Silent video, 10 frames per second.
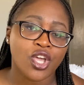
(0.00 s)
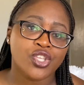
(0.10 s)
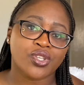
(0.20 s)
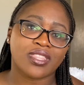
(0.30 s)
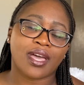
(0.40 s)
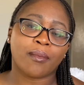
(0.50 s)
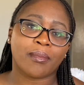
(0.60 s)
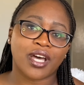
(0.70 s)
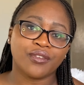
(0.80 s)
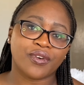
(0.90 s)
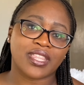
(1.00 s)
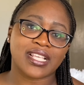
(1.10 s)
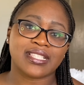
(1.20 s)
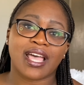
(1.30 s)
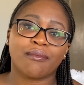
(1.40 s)
So the amount for the
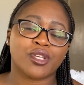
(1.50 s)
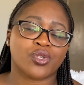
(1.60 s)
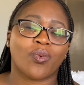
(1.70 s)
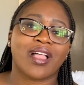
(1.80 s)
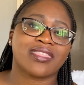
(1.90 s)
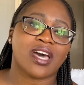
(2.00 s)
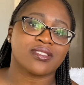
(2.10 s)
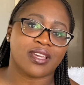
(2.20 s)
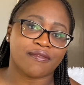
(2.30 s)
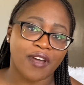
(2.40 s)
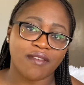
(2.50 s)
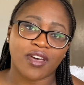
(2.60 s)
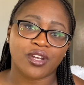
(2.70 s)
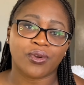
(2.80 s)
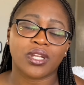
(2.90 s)
exam is
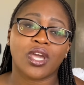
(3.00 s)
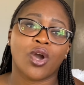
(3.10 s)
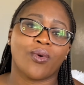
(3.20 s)
1,500.